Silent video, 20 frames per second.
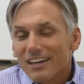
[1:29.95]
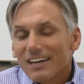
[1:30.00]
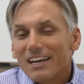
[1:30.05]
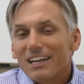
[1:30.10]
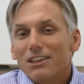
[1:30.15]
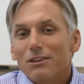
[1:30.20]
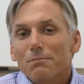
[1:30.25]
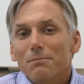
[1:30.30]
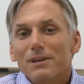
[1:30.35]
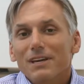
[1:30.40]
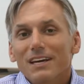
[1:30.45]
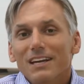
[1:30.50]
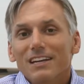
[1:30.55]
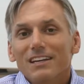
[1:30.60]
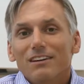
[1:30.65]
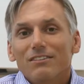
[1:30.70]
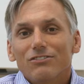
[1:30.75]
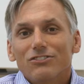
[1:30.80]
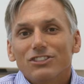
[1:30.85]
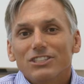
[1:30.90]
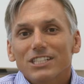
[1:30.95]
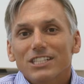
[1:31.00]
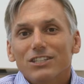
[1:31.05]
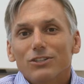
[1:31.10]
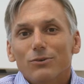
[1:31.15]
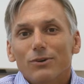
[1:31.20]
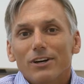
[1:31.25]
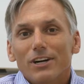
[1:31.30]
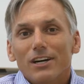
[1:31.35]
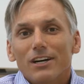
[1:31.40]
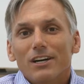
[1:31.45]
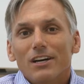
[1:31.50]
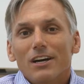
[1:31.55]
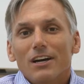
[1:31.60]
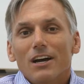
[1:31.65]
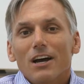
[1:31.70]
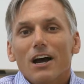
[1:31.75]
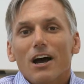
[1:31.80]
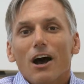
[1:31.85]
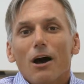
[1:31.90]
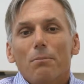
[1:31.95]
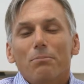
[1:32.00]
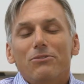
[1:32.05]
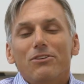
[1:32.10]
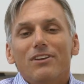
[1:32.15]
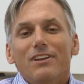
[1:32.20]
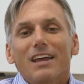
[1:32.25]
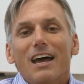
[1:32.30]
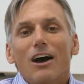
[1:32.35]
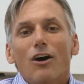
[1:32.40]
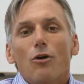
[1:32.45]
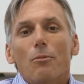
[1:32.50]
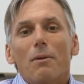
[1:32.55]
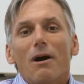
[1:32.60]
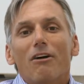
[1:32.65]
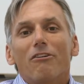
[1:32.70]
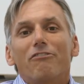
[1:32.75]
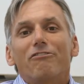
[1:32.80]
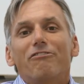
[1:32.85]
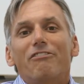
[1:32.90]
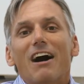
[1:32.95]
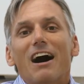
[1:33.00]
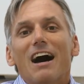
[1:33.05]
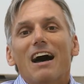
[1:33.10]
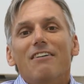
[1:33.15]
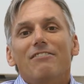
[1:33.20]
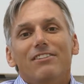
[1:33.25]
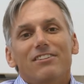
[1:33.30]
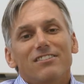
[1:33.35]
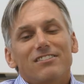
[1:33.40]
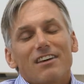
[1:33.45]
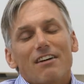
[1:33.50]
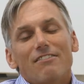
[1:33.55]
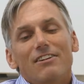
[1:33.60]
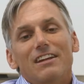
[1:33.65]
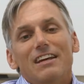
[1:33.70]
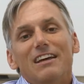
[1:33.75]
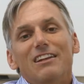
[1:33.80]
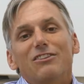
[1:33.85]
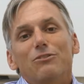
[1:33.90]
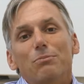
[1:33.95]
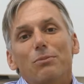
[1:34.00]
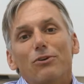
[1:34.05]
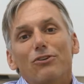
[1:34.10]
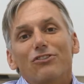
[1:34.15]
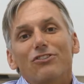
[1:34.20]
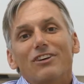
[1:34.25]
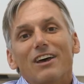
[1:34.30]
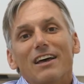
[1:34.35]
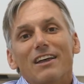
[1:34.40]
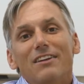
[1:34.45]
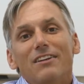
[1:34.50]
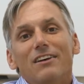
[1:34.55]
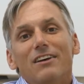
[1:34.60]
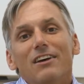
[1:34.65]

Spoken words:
at the beginning of January up to now about 5.78%.